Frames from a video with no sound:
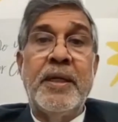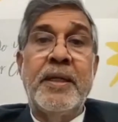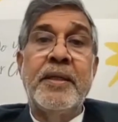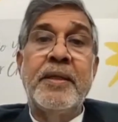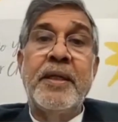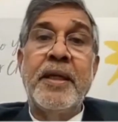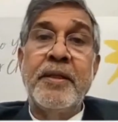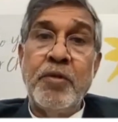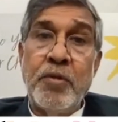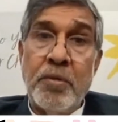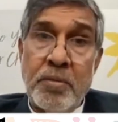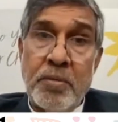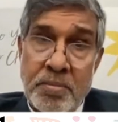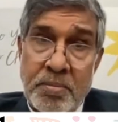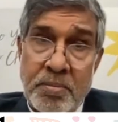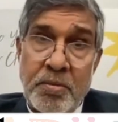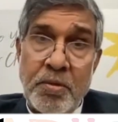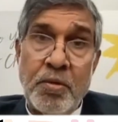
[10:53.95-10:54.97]
and then
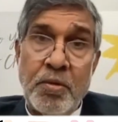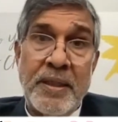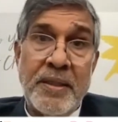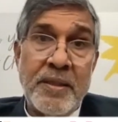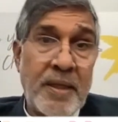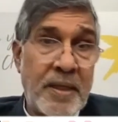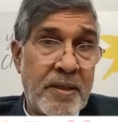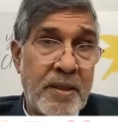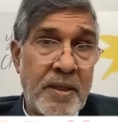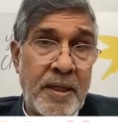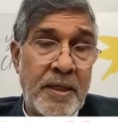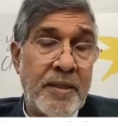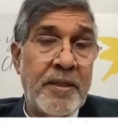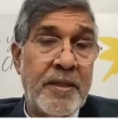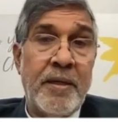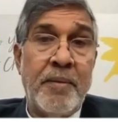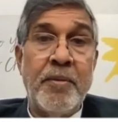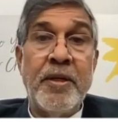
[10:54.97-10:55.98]
you can
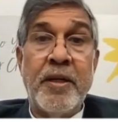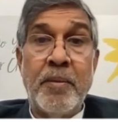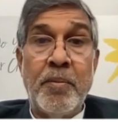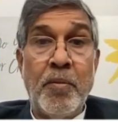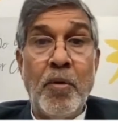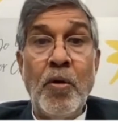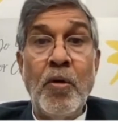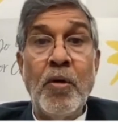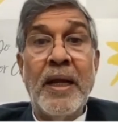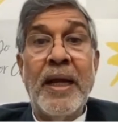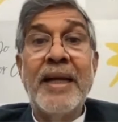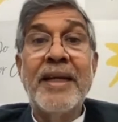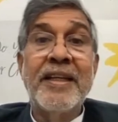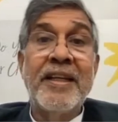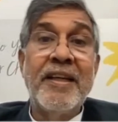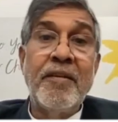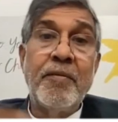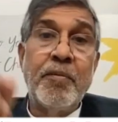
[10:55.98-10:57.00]
sensitize them a little more
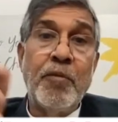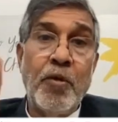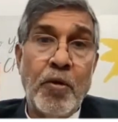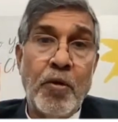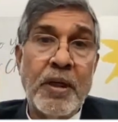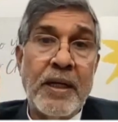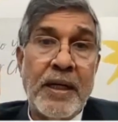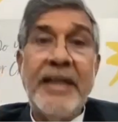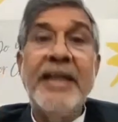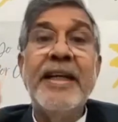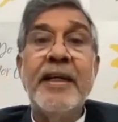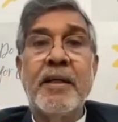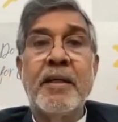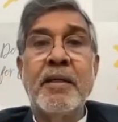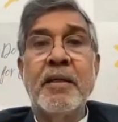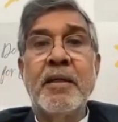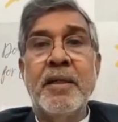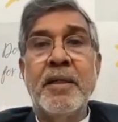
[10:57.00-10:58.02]
and give more
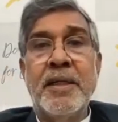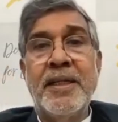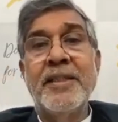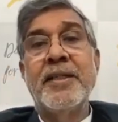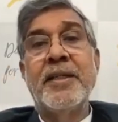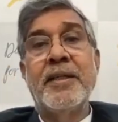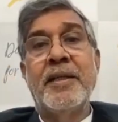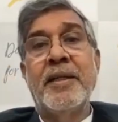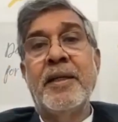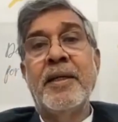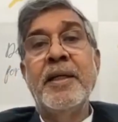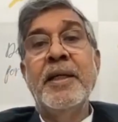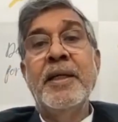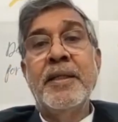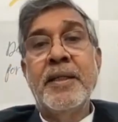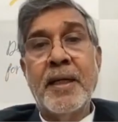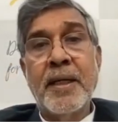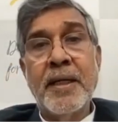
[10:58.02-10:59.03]
clear agenda.
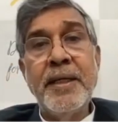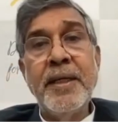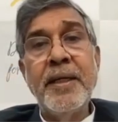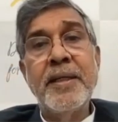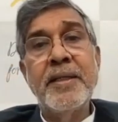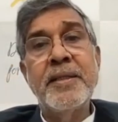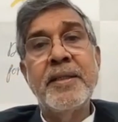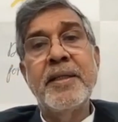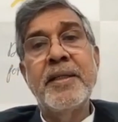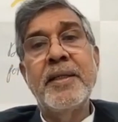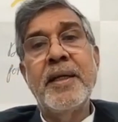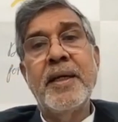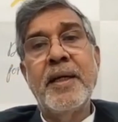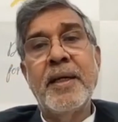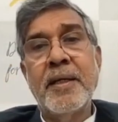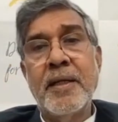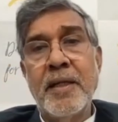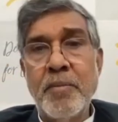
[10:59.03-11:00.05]
The clear
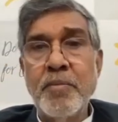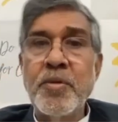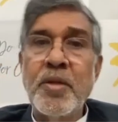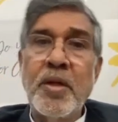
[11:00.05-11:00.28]
agenda comes